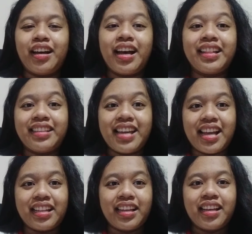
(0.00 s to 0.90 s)
kanya,
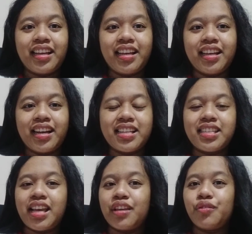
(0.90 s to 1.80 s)

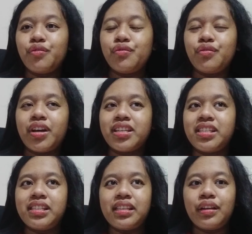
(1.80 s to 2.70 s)
kasi yung kay
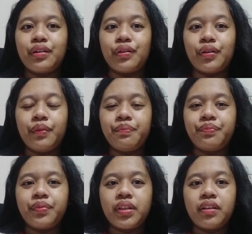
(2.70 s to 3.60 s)
Cicero
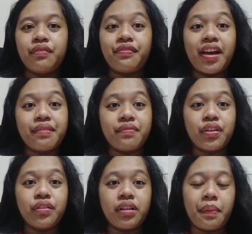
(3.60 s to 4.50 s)
5
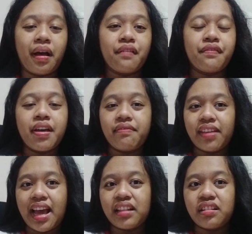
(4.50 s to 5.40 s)
yun, di ba? 5
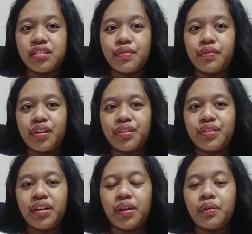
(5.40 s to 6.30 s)
canons of
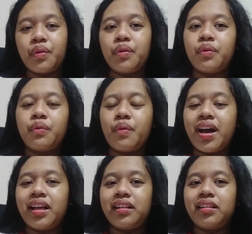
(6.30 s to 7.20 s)
rhetoric,
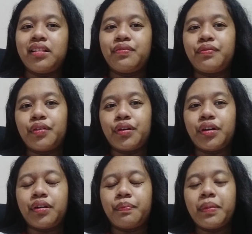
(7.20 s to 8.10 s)
while
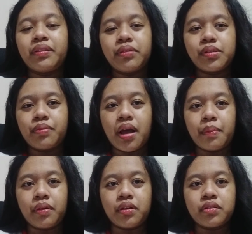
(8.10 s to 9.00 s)
for Petrus
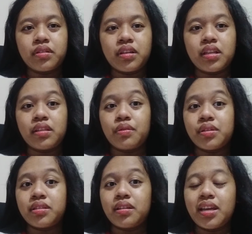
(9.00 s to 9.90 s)
Ramus it
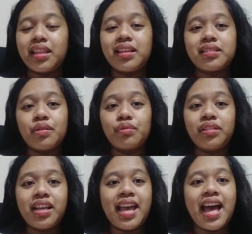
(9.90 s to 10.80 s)
is
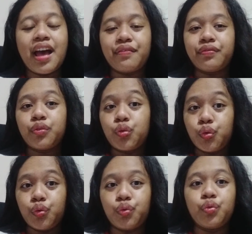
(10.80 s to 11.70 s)
only have
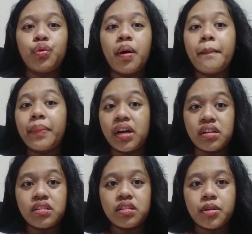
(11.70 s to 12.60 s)
2
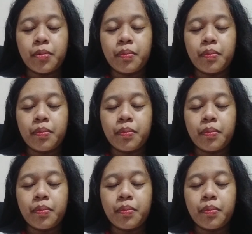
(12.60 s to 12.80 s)
parts,